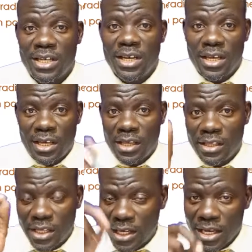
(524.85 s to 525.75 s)
In the
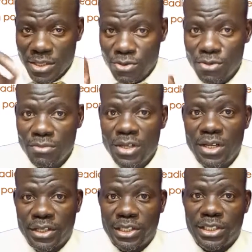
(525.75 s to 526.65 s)
classroom,
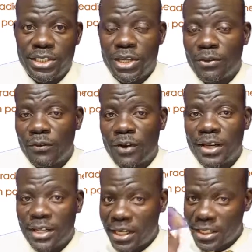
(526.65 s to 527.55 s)
the teacher, you find
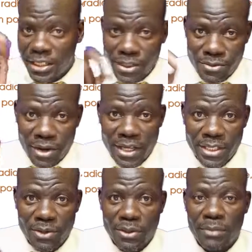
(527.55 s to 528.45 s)
that he is writing
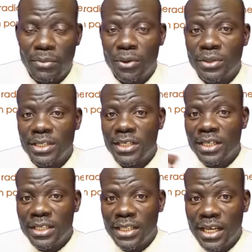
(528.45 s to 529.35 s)
on the board,
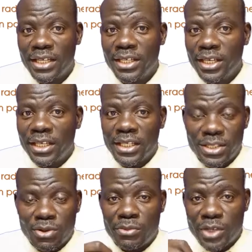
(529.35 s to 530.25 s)
then he's
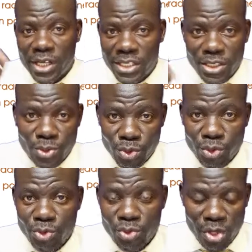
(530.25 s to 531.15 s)
communicating to
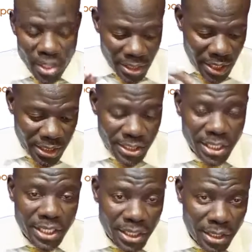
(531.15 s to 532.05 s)
you that
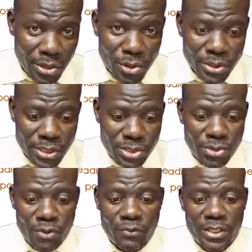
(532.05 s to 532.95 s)
take notes
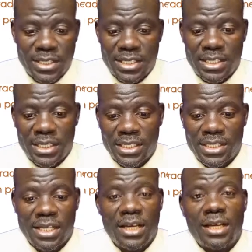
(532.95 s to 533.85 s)
of these things.
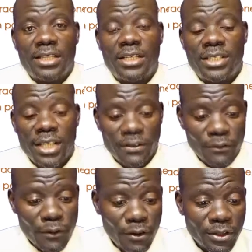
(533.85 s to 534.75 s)
The
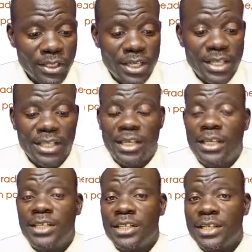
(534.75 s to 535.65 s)
telephone, the
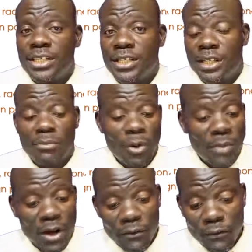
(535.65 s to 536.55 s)
internet, the mobile
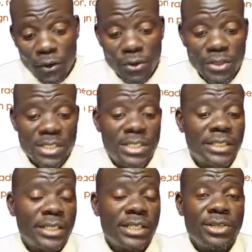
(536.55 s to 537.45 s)
phones, the
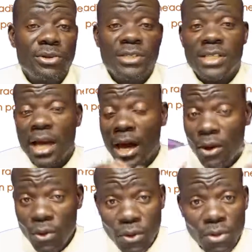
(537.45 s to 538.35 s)
radios, they are
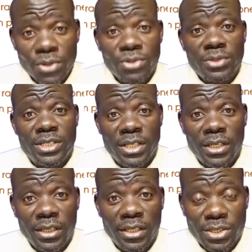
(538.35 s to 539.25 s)
all used in
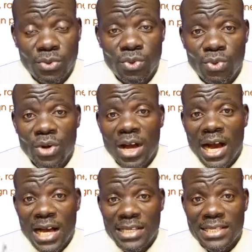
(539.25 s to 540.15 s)
the school
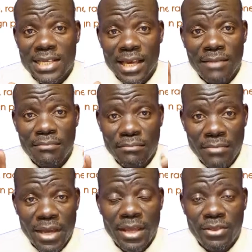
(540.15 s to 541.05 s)
as a
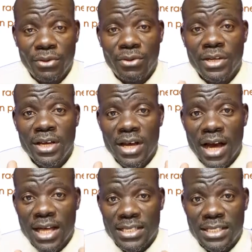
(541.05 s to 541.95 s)
method,
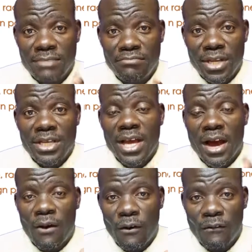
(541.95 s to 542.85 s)
as the media
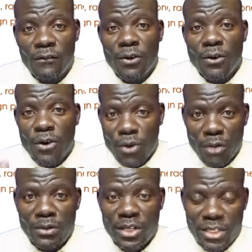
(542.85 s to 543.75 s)
of
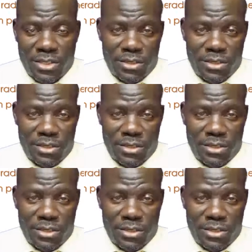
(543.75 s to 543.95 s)
communication.